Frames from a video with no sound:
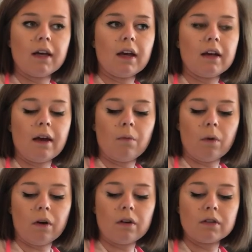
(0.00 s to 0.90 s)
can get
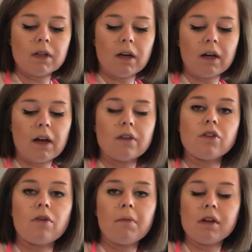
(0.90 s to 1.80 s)
worse and it can enter
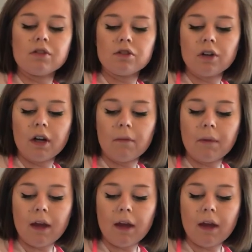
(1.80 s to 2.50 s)
the bloodstream